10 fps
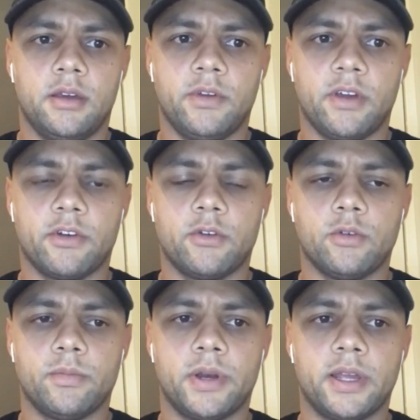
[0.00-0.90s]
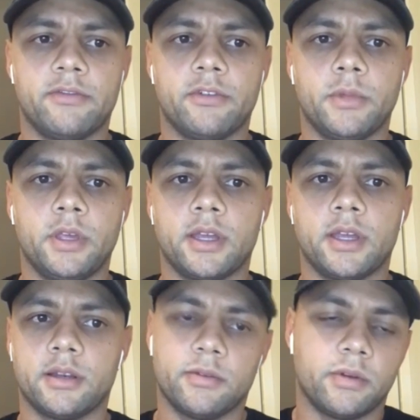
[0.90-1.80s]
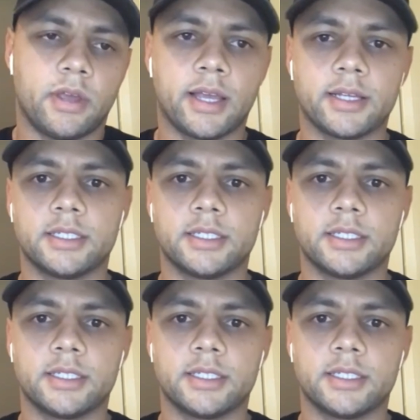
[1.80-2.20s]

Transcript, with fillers: we have a good plan for me, and I can